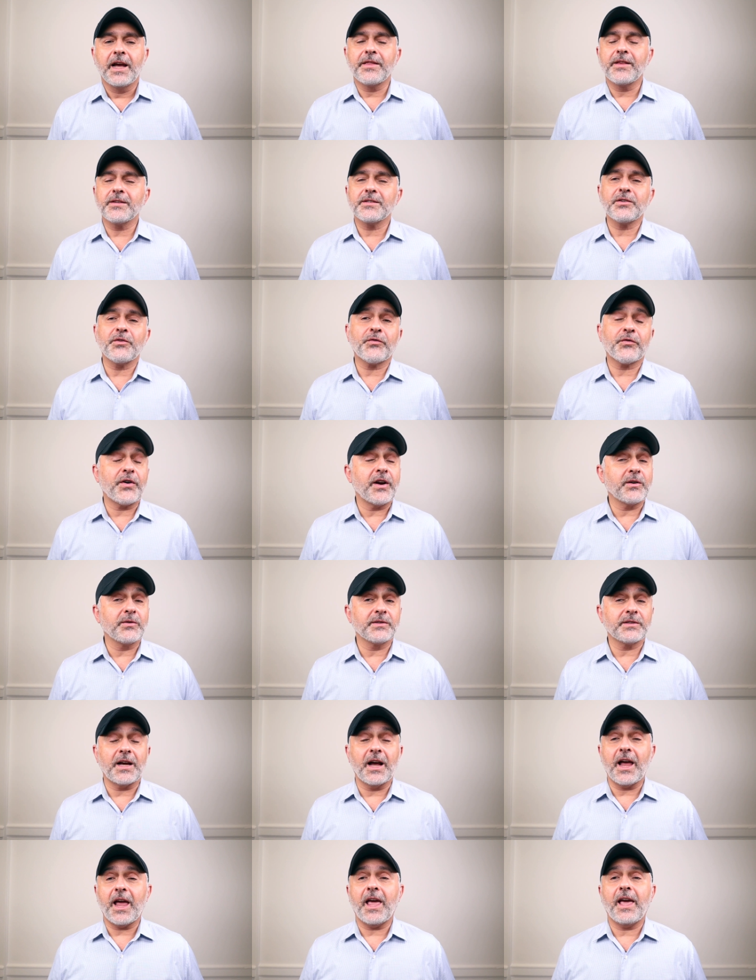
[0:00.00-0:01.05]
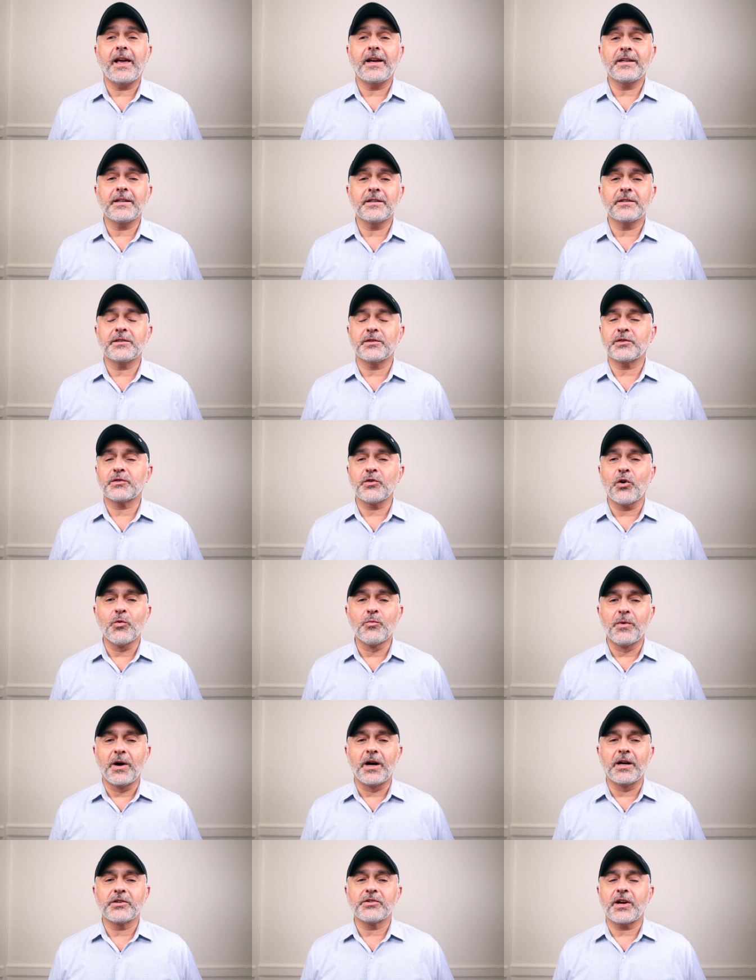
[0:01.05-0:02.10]
And this is a fragrance I hated so
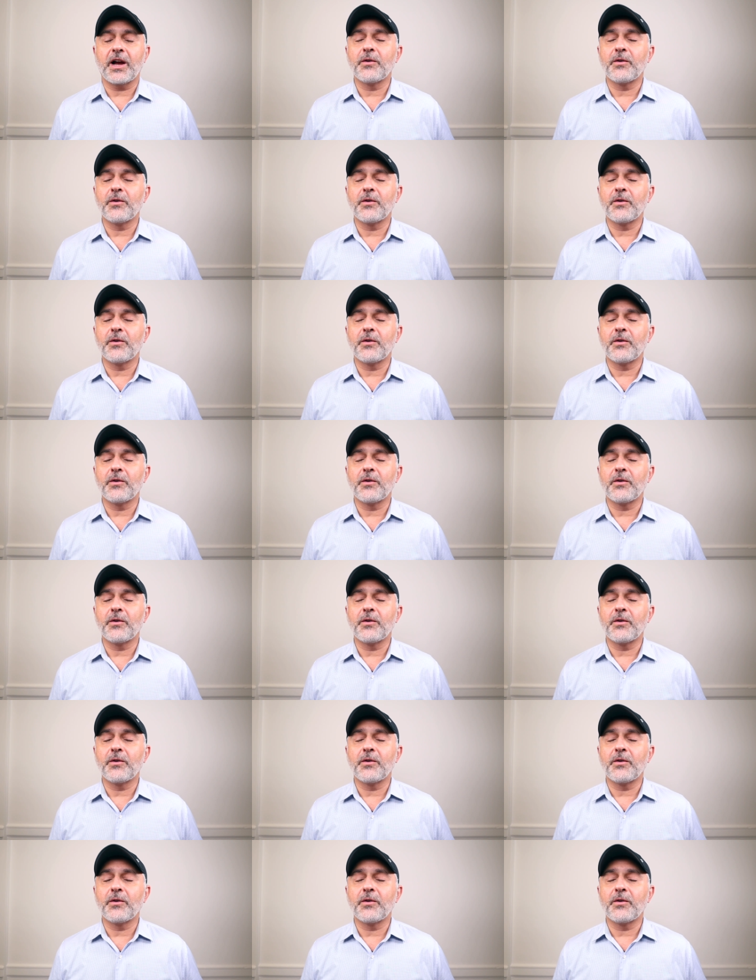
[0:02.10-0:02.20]
much.